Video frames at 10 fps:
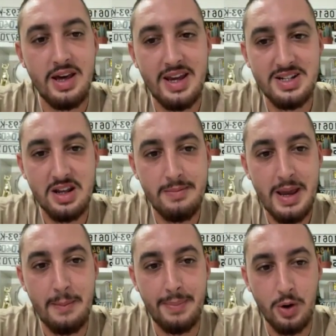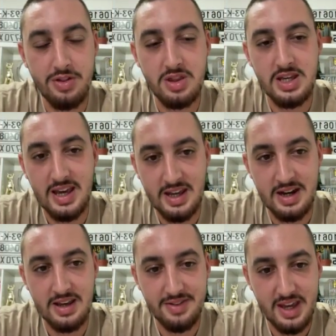it's gonna make both the in
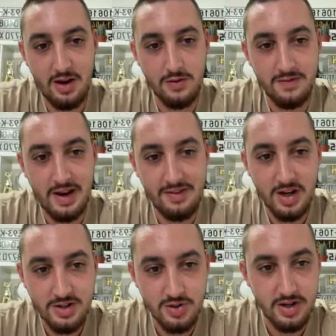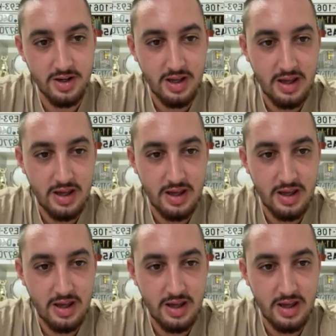and the out 500.